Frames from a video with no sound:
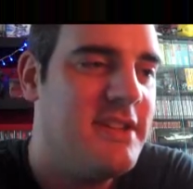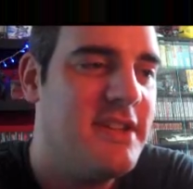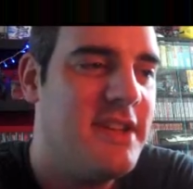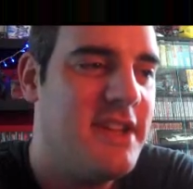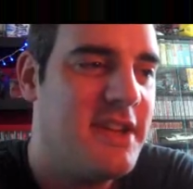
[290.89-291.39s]

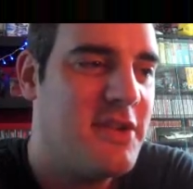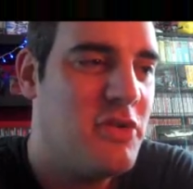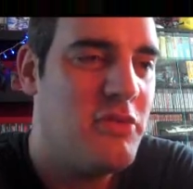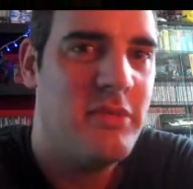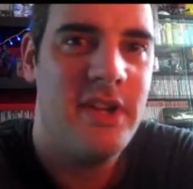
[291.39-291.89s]
that it
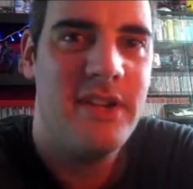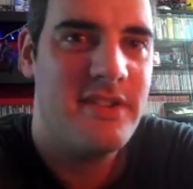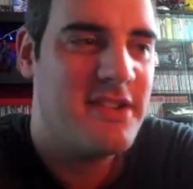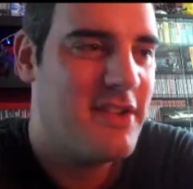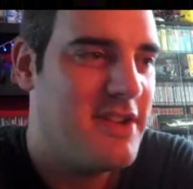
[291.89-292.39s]
caught me
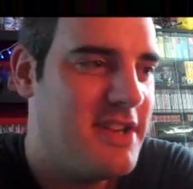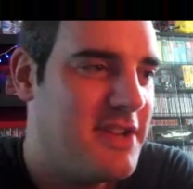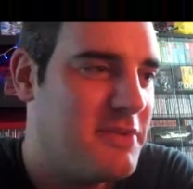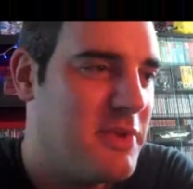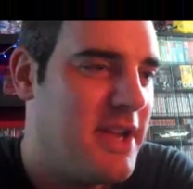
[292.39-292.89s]
slightly
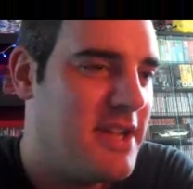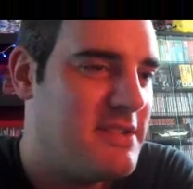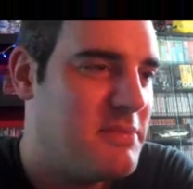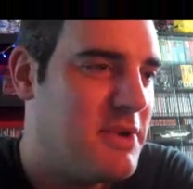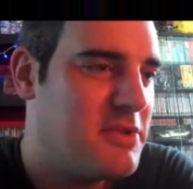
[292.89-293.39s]

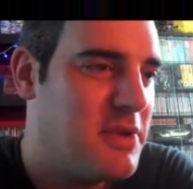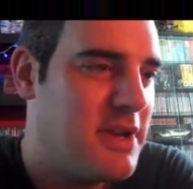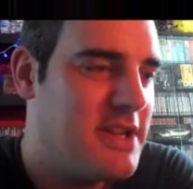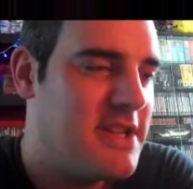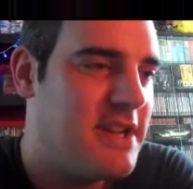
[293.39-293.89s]
unawares, but I was
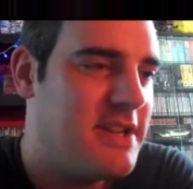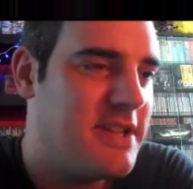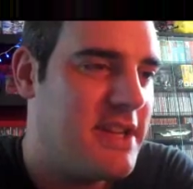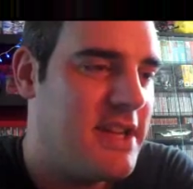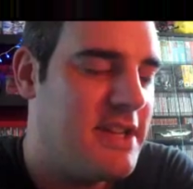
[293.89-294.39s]
quickly down in
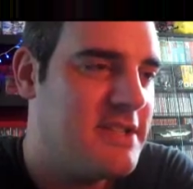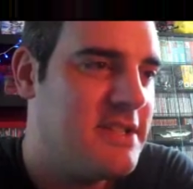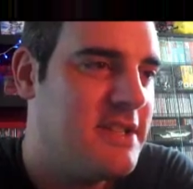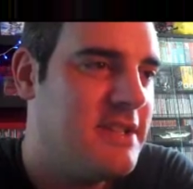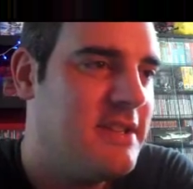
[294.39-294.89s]
the gears.
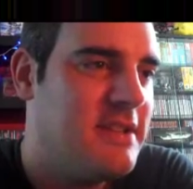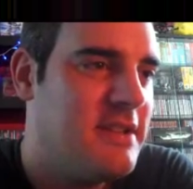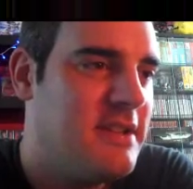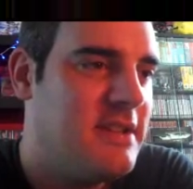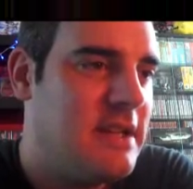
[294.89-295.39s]

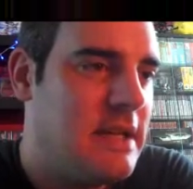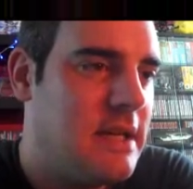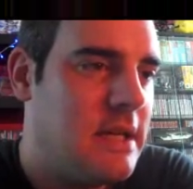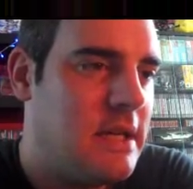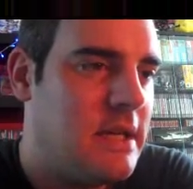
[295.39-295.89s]

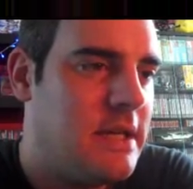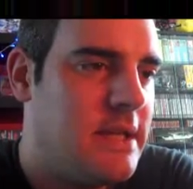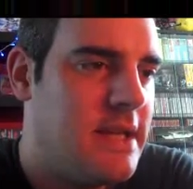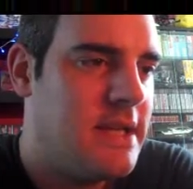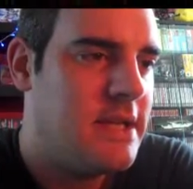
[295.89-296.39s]

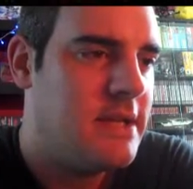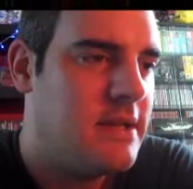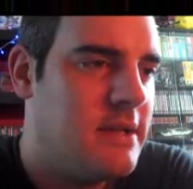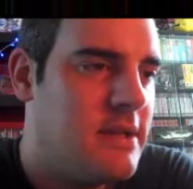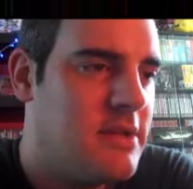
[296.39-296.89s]
And then
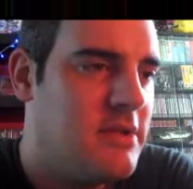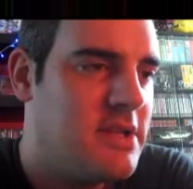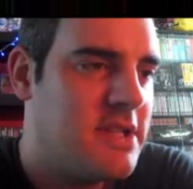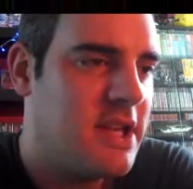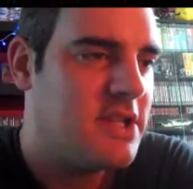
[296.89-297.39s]
through
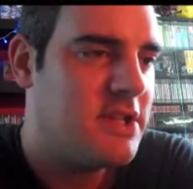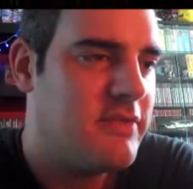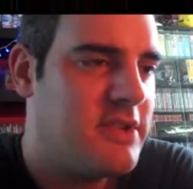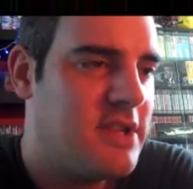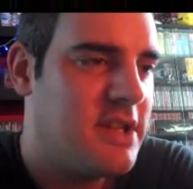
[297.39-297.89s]
the section,
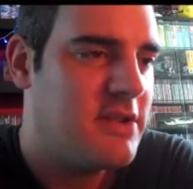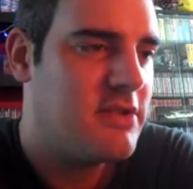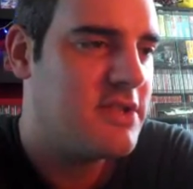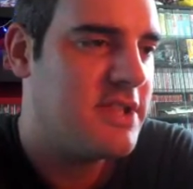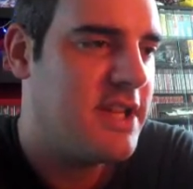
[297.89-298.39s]
obviously
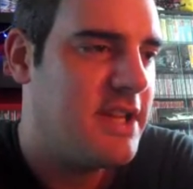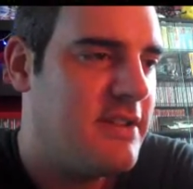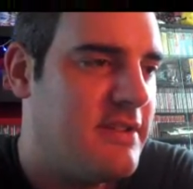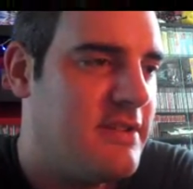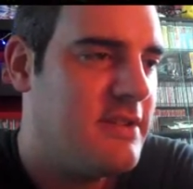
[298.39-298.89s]
across there,
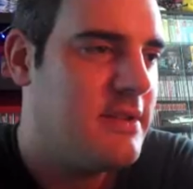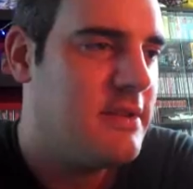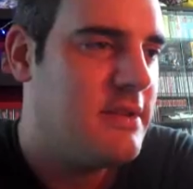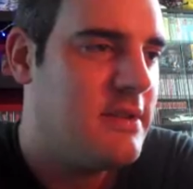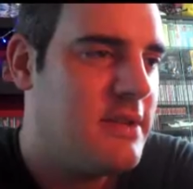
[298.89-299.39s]

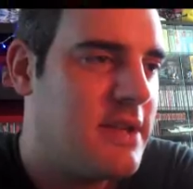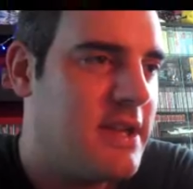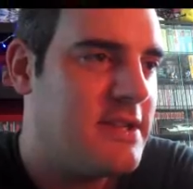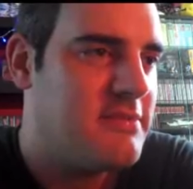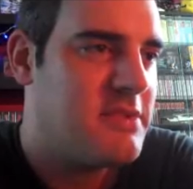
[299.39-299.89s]

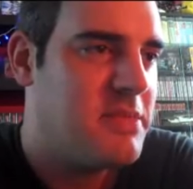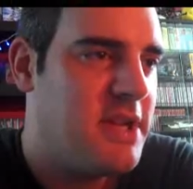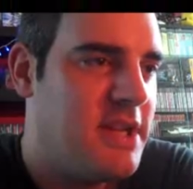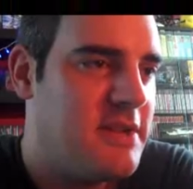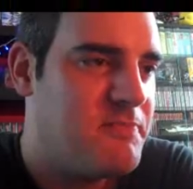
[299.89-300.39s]
getting some
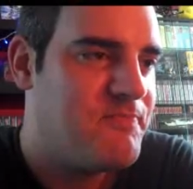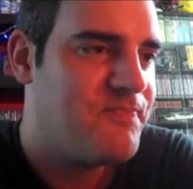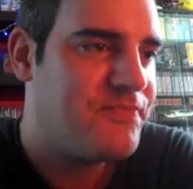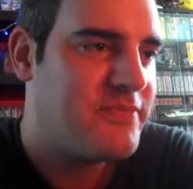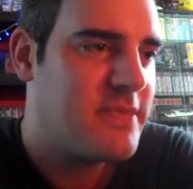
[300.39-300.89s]
speed.
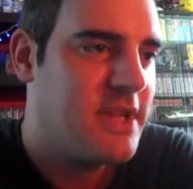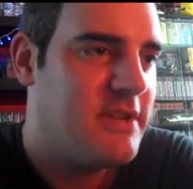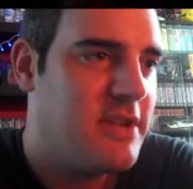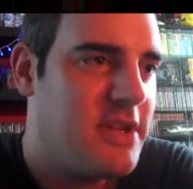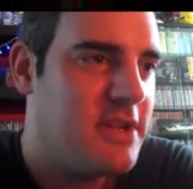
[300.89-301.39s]

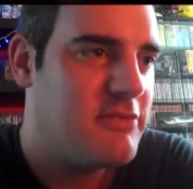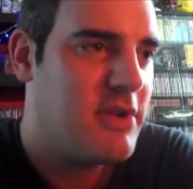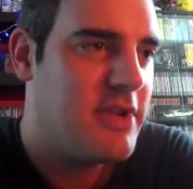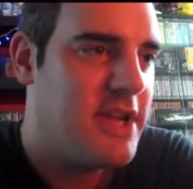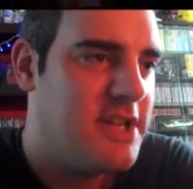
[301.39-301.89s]
looking at the
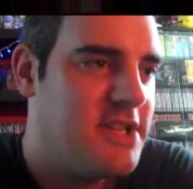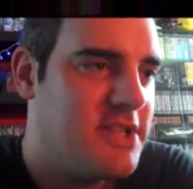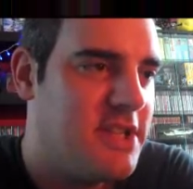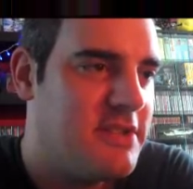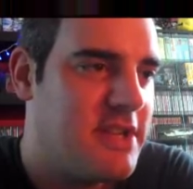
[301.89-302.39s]
road ahead, you
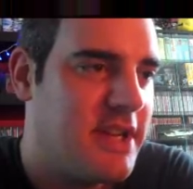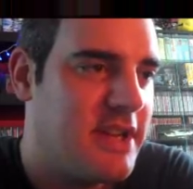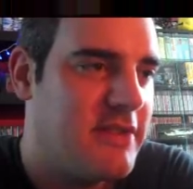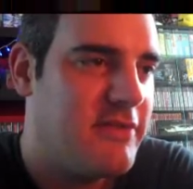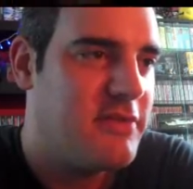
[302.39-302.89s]
see you take a
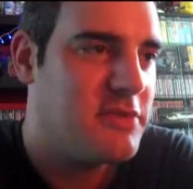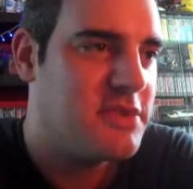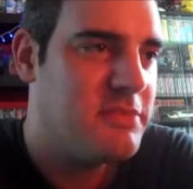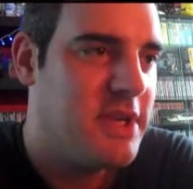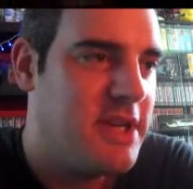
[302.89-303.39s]
look at full
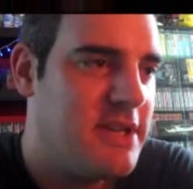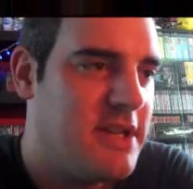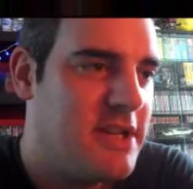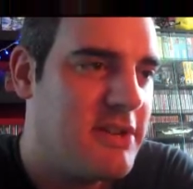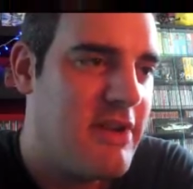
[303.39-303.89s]
speed, and
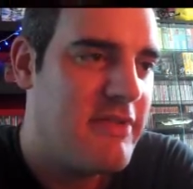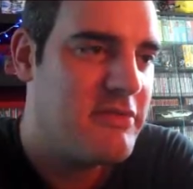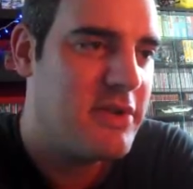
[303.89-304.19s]
then the gravel